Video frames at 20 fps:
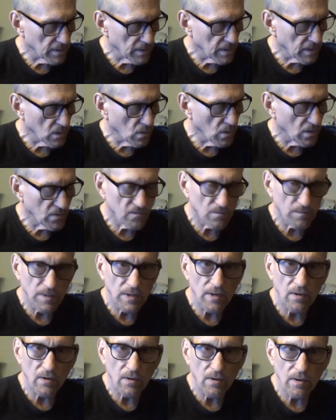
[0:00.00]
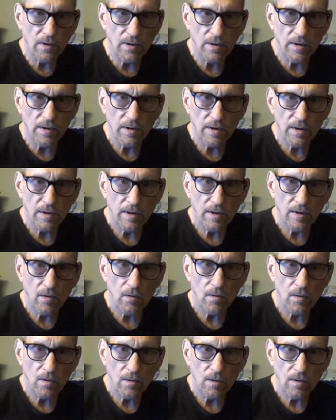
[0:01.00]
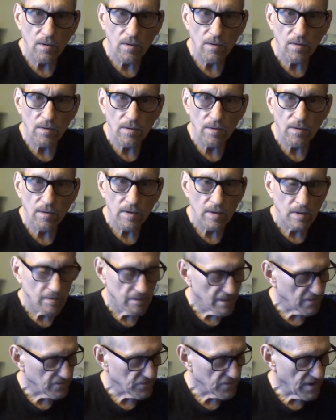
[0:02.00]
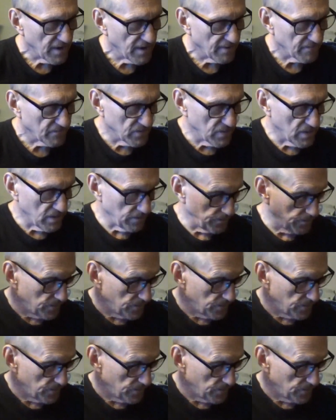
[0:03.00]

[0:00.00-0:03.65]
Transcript: and going from here, that's a half step.